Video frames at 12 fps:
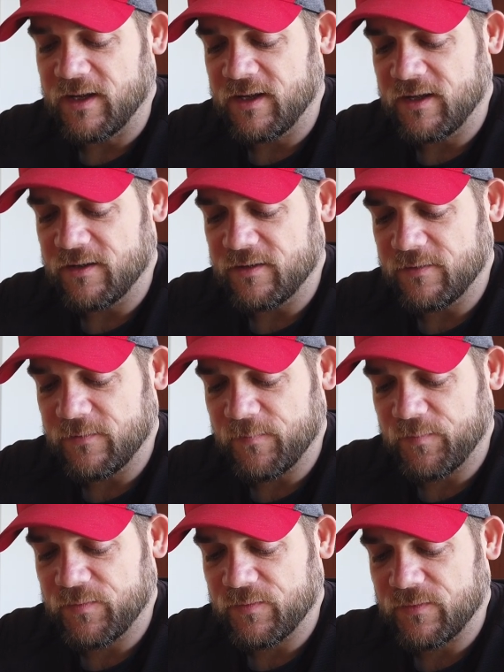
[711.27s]
It
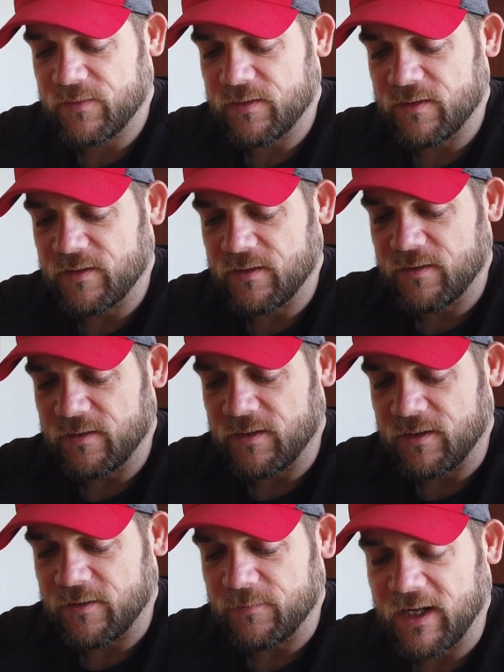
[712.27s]

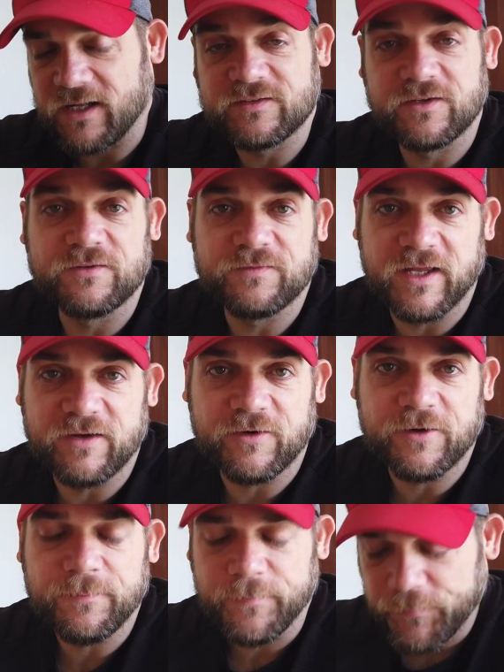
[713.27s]
has good
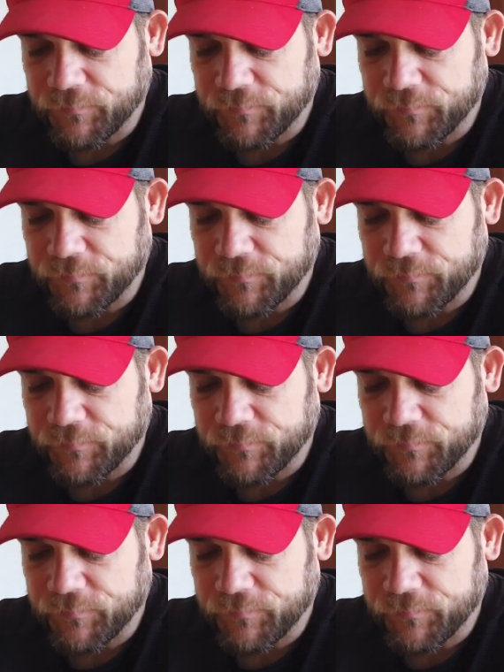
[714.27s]
flavor,